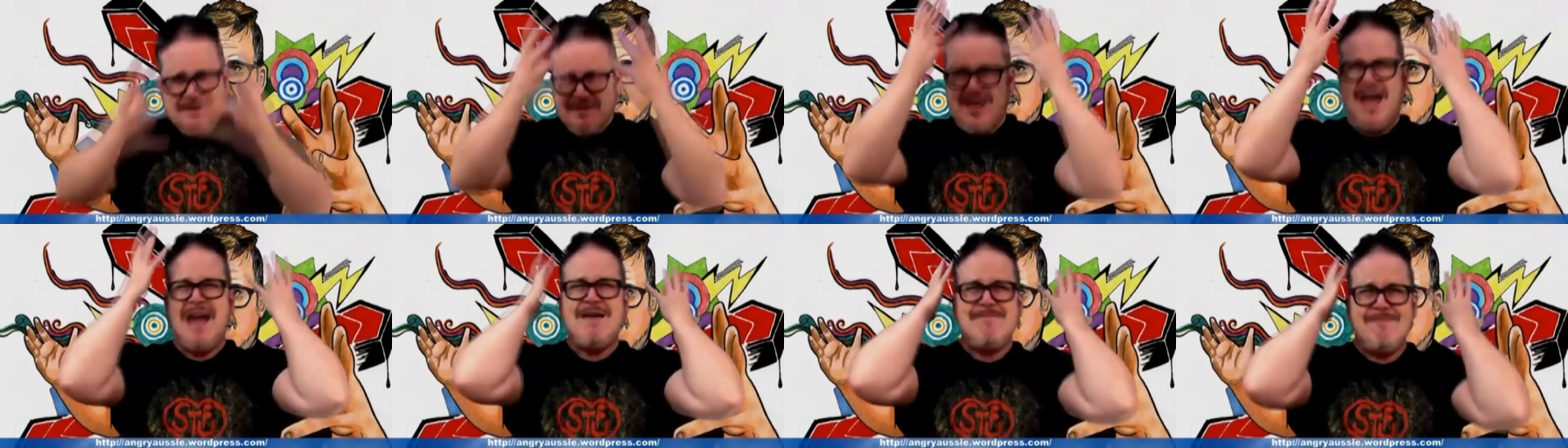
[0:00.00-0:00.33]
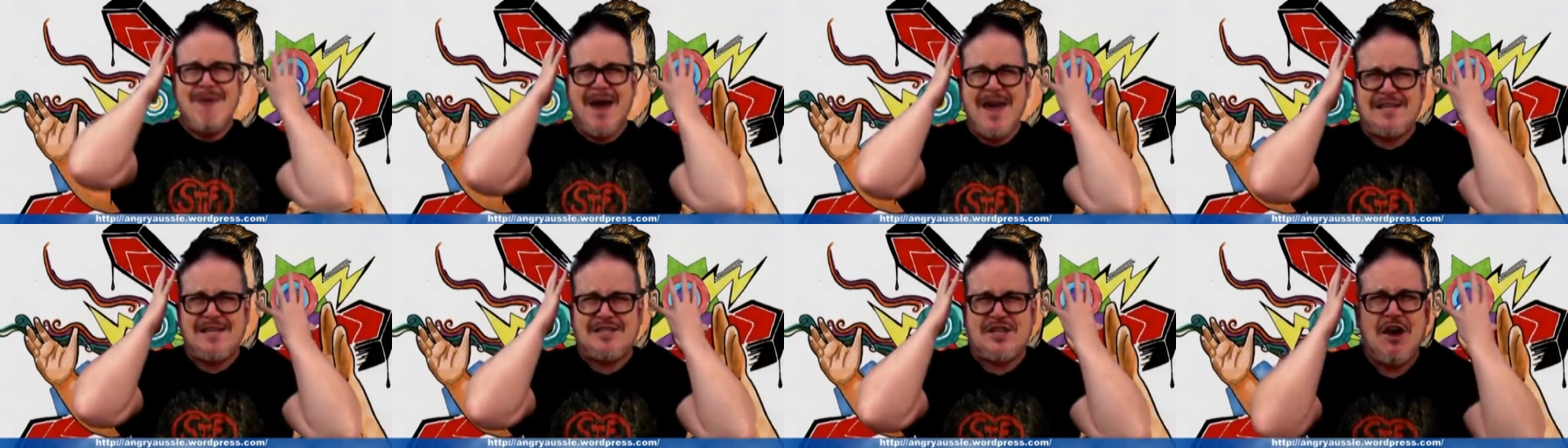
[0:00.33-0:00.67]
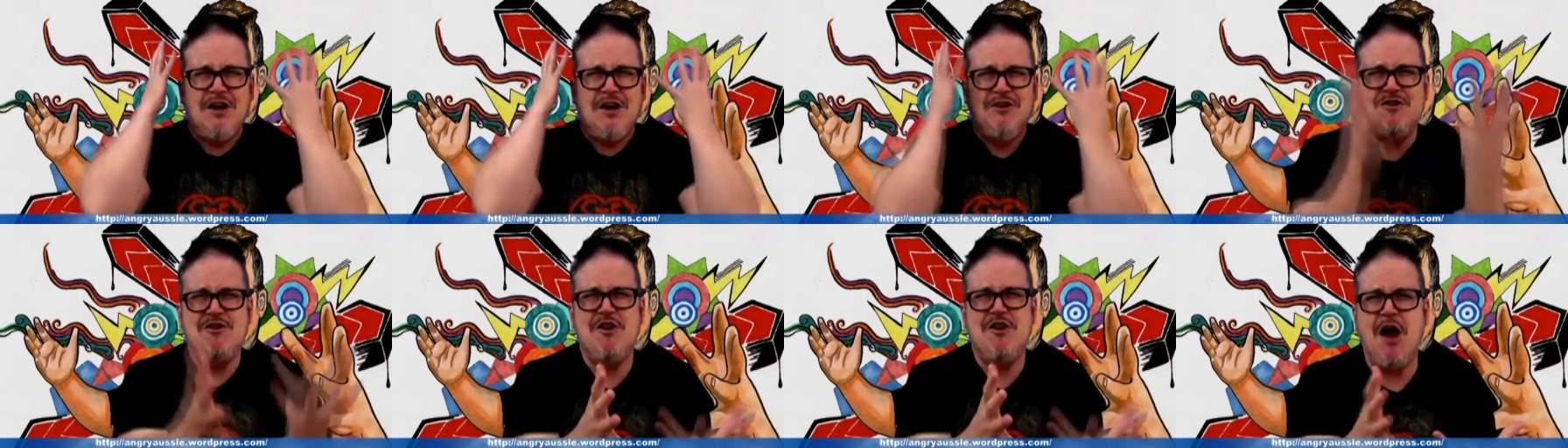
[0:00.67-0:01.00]
That makes
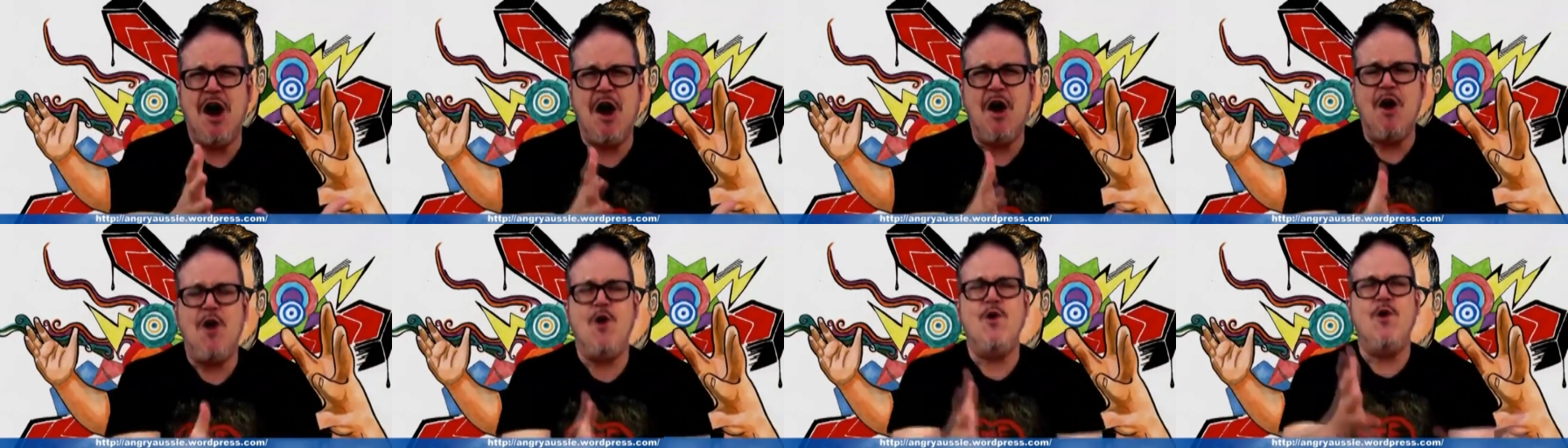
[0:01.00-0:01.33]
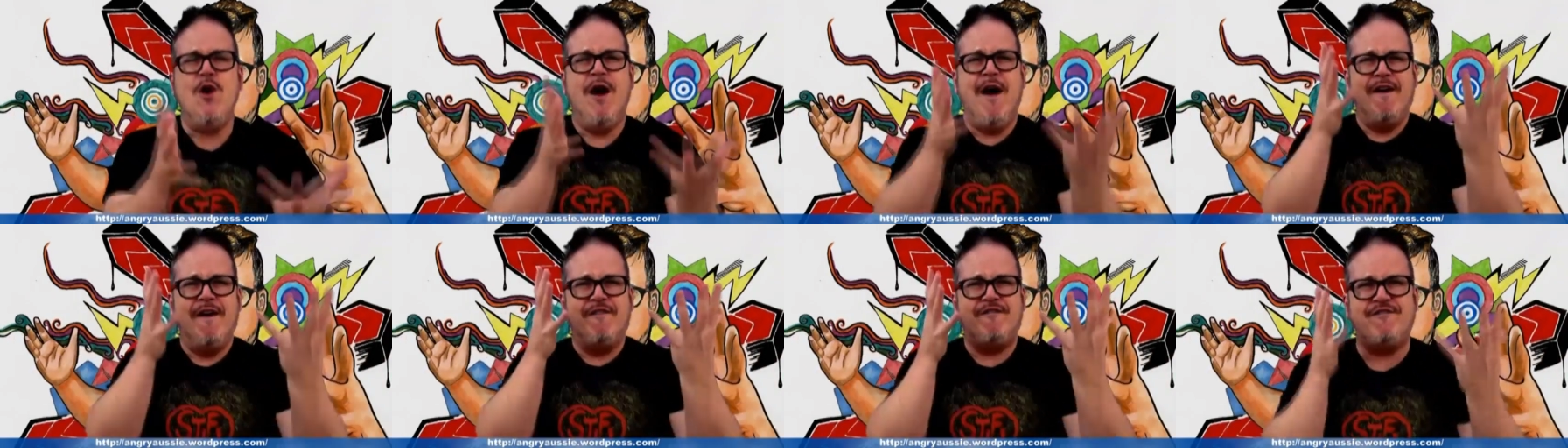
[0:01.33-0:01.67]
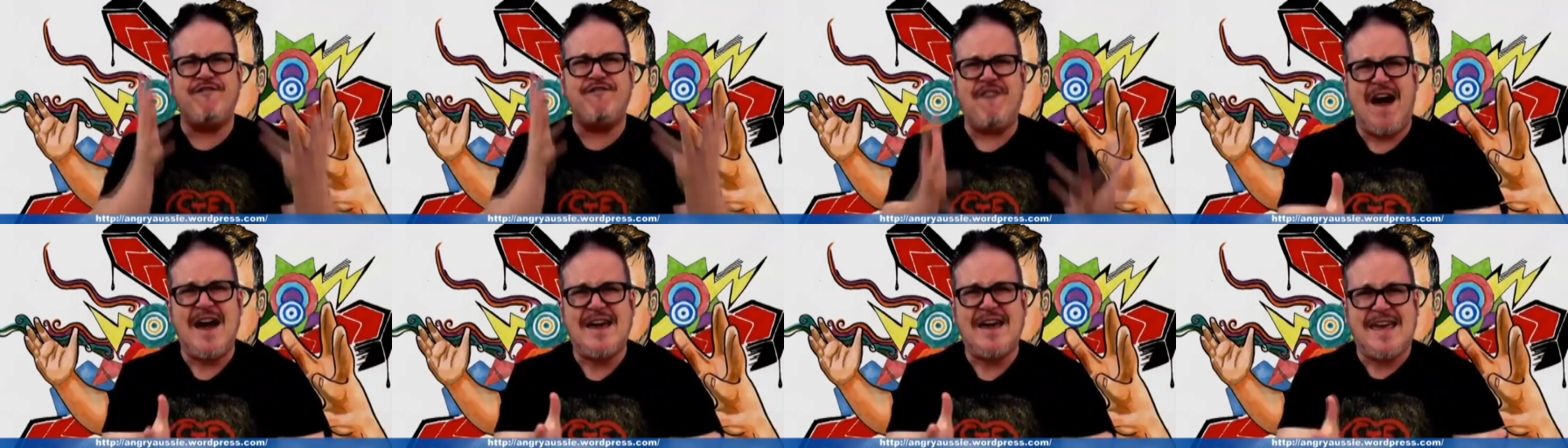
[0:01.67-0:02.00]
no
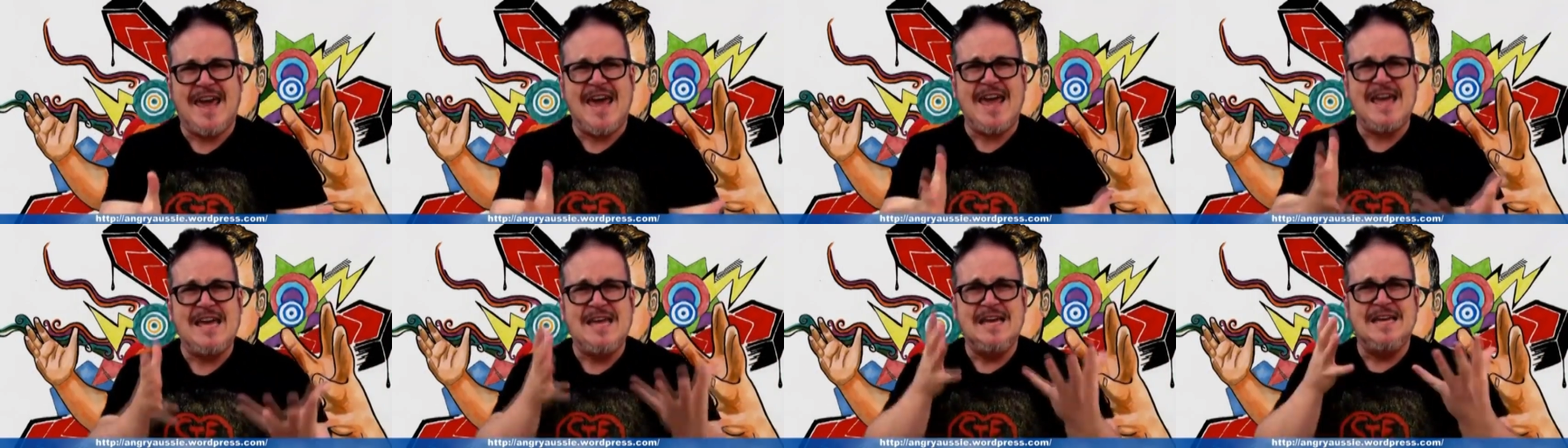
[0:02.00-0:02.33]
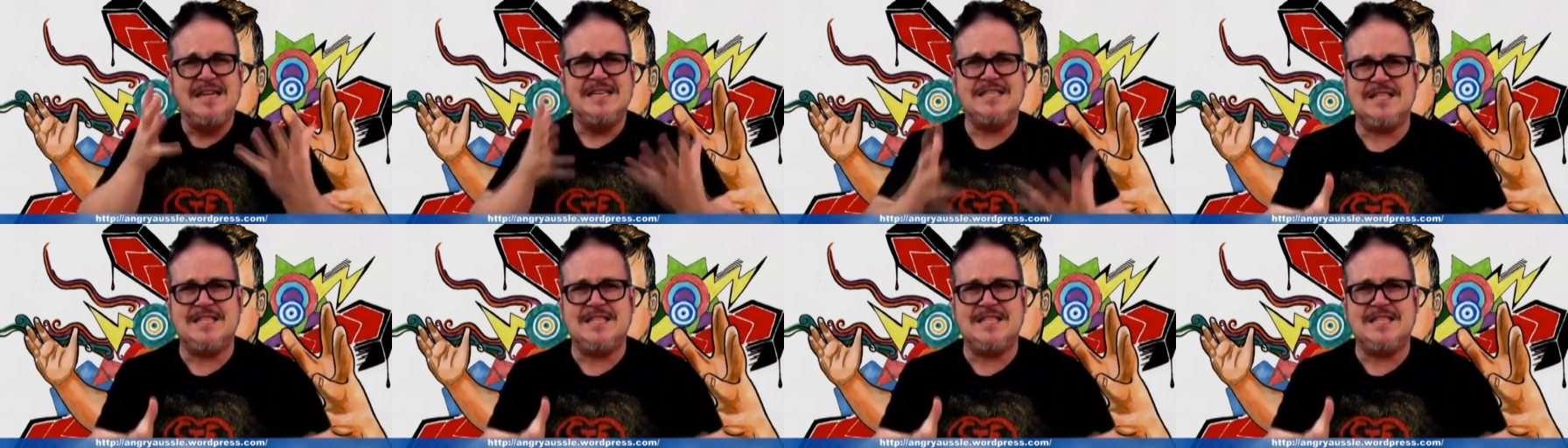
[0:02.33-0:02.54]
fucking